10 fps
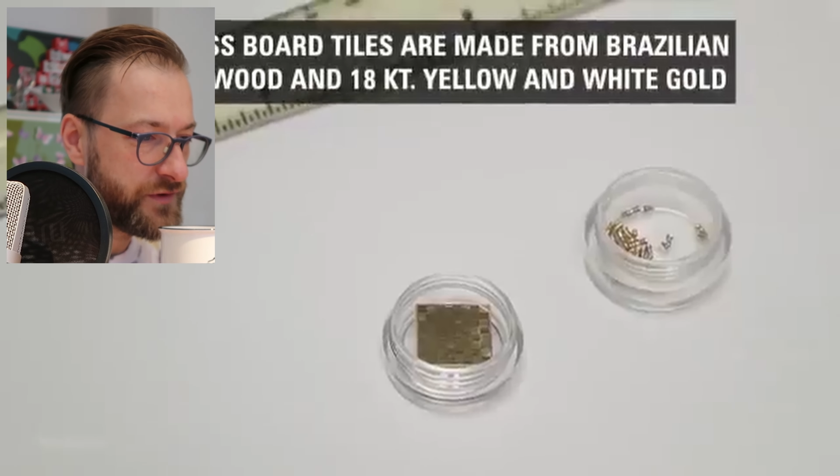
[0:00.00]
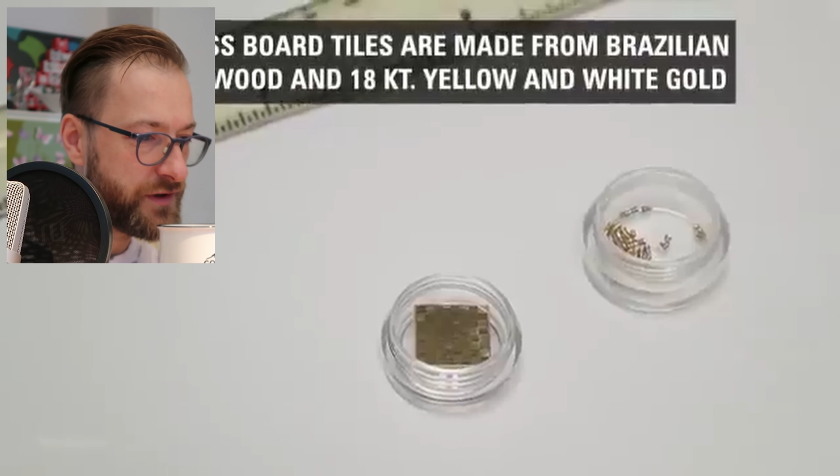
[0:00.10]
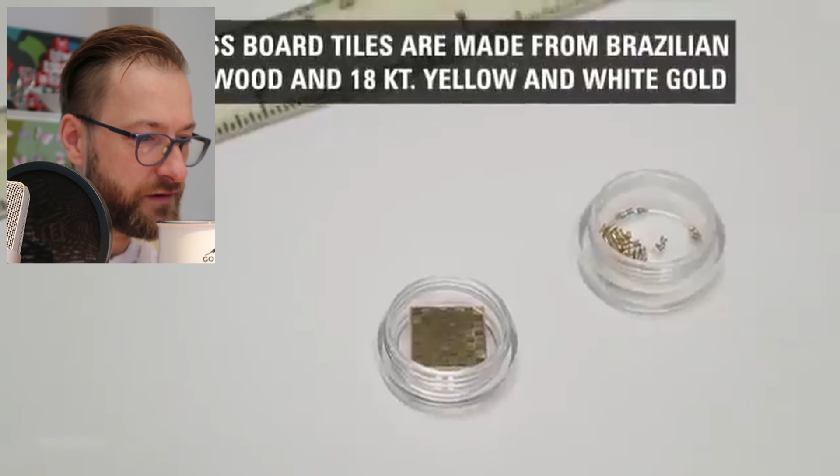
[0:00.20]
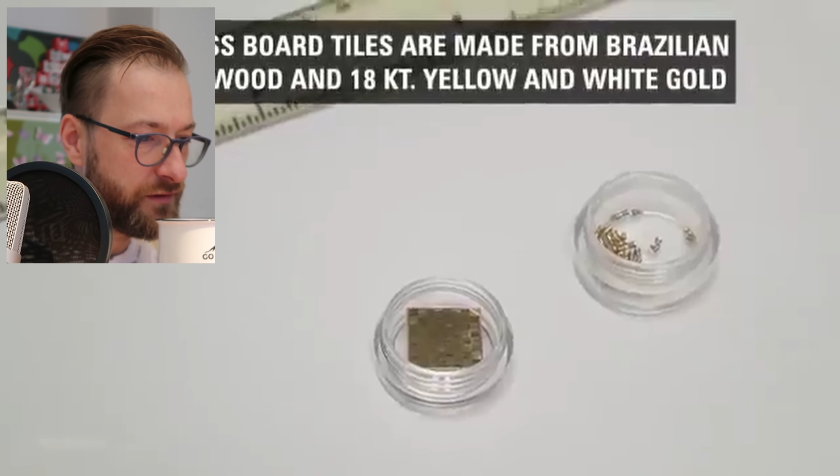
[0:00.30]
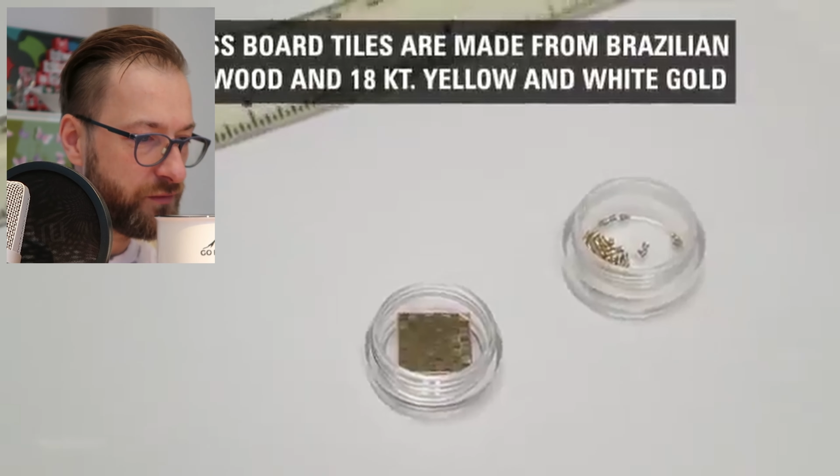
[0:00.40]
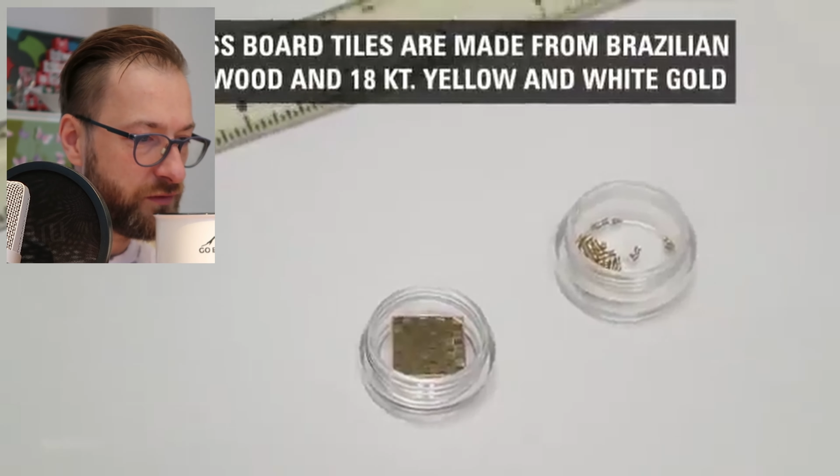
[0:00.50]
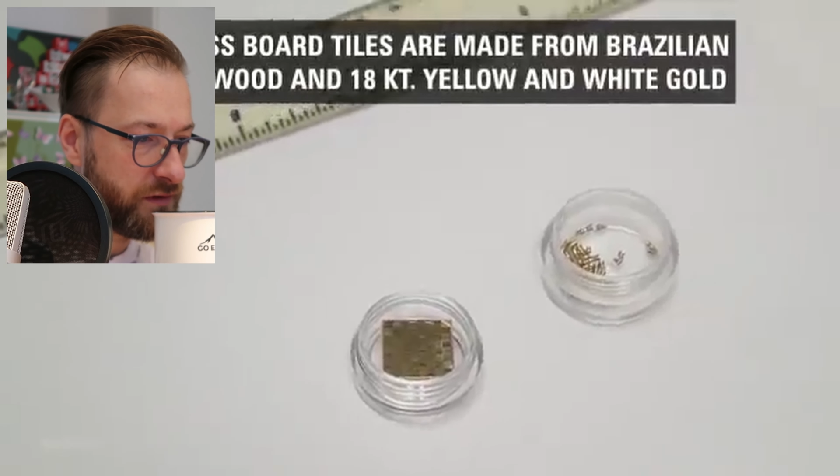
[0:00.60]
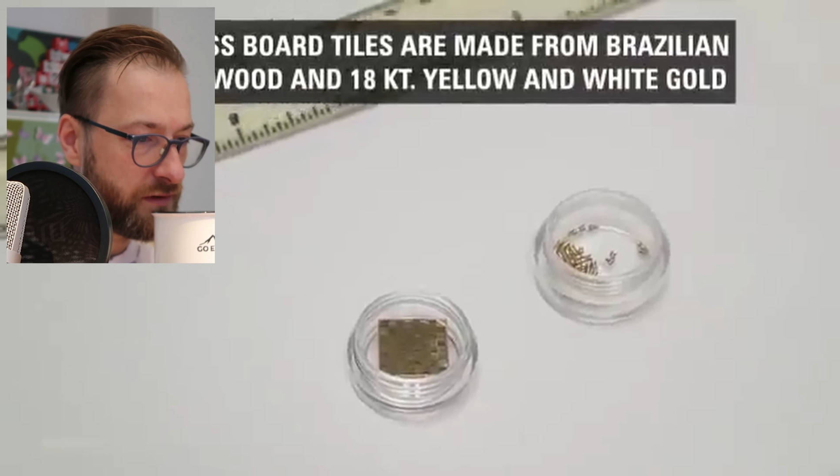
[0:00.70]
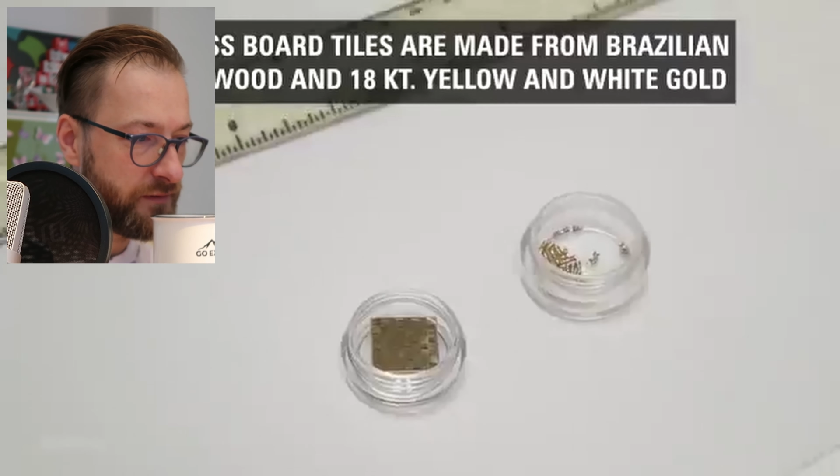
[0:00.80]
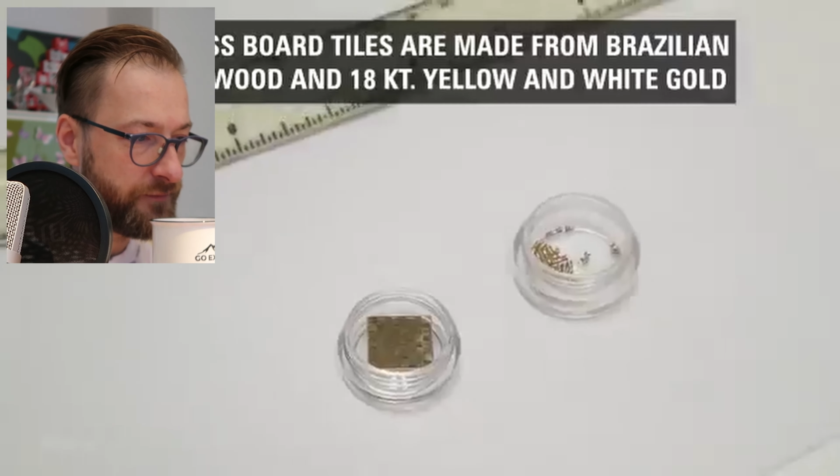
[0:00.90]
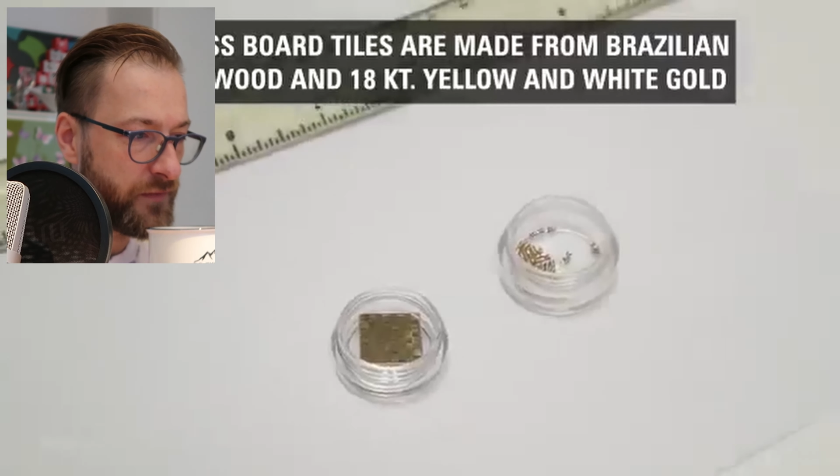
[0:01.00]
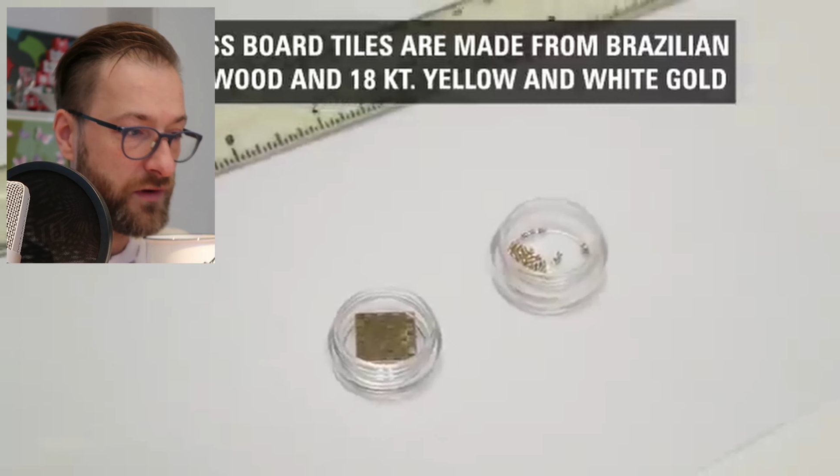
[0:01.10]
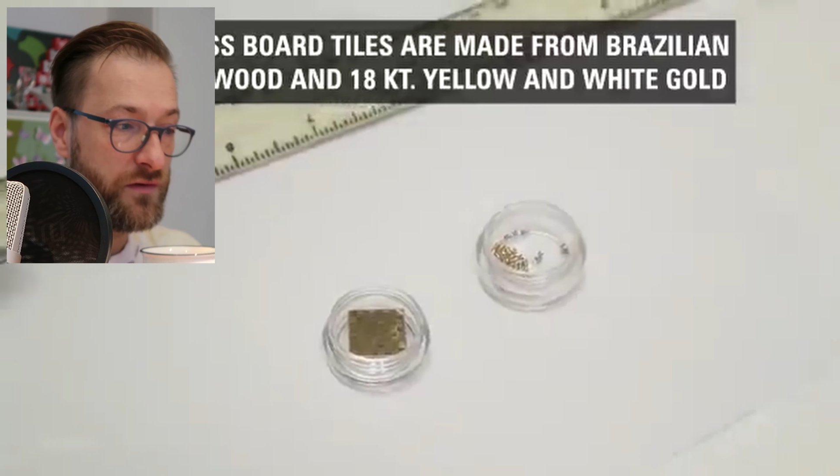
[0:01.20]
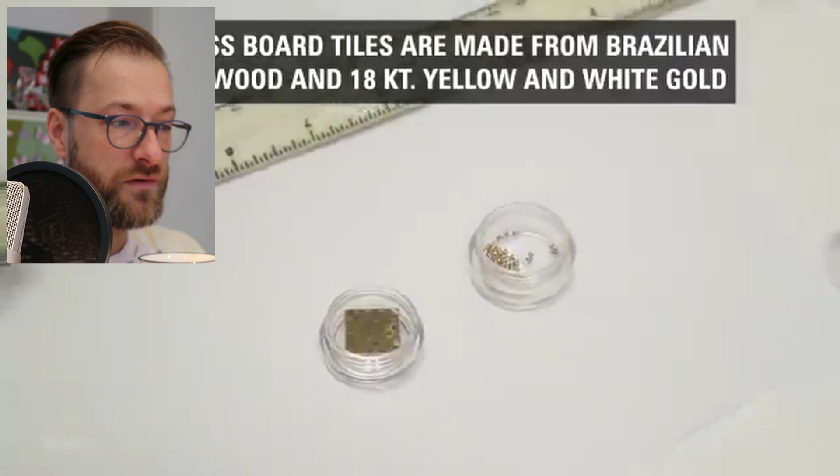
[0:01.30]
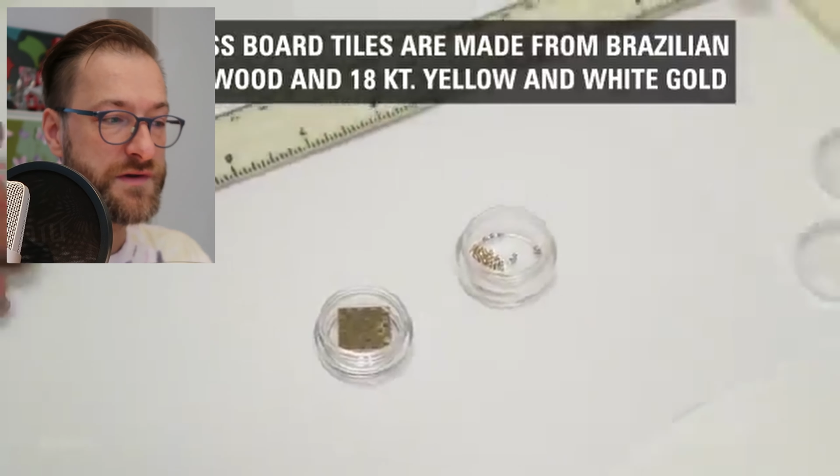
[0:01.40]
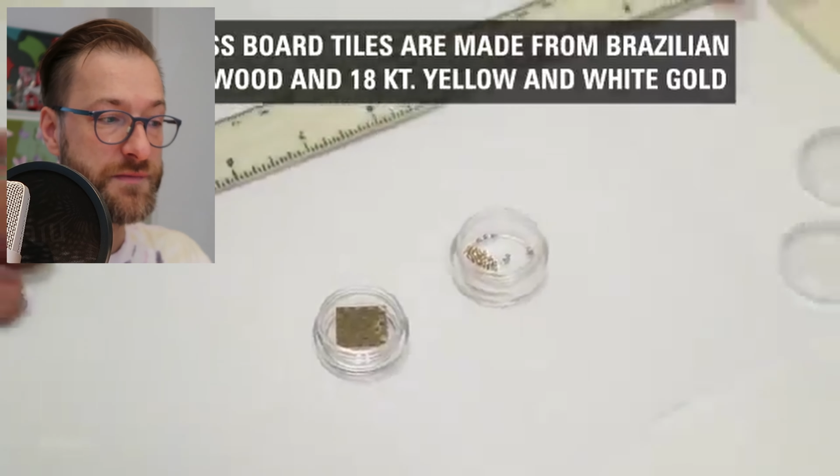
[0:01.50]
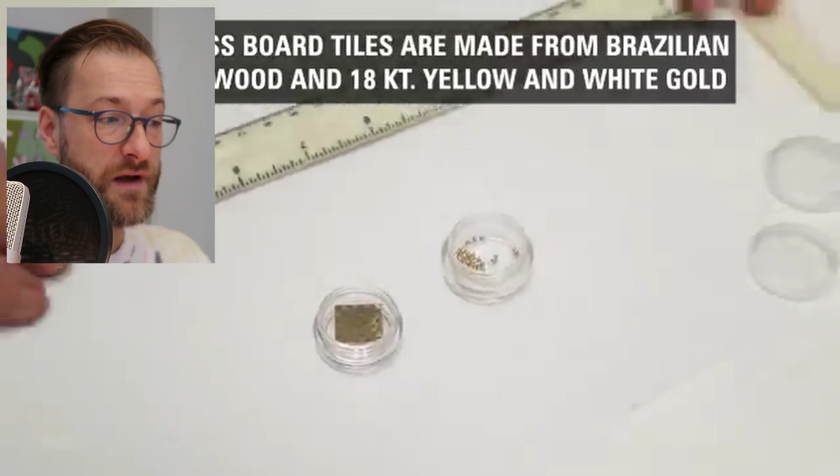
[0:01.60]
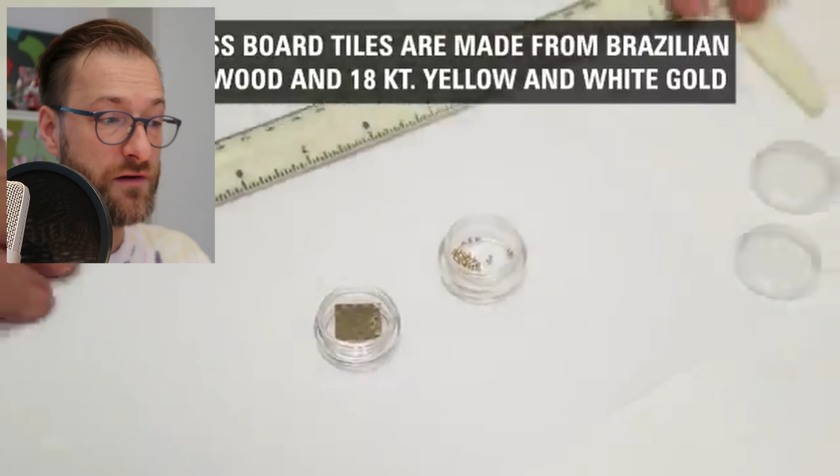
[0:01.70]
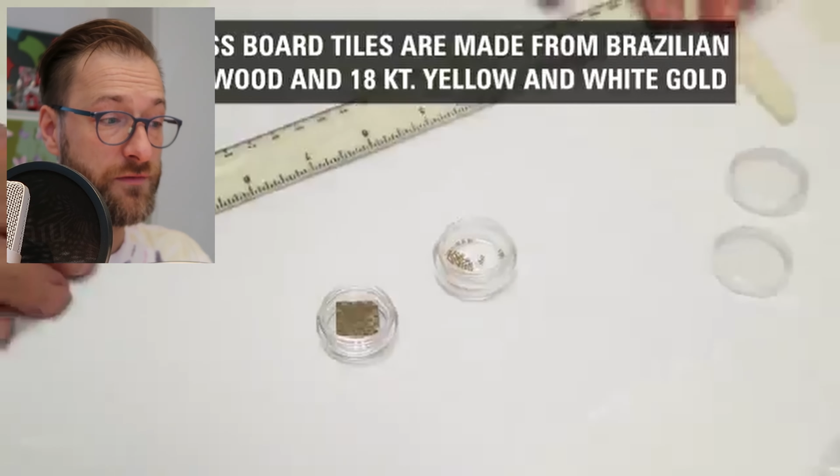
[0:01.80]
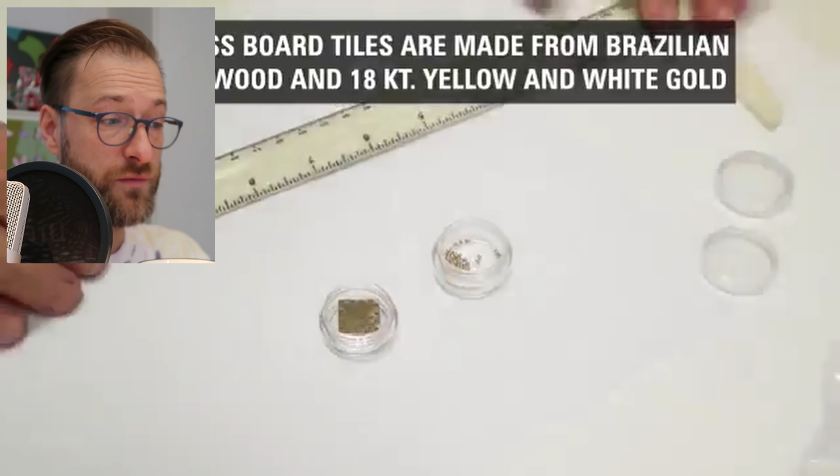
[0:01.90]
Cherry wood. Oh, it's
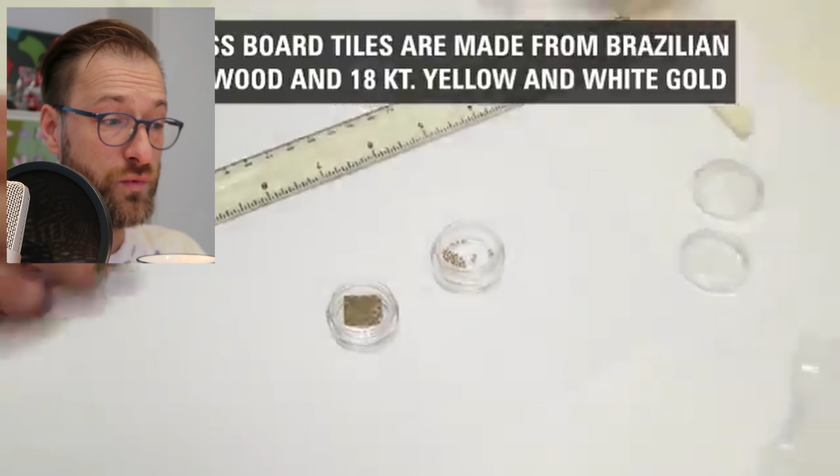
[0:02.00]
made of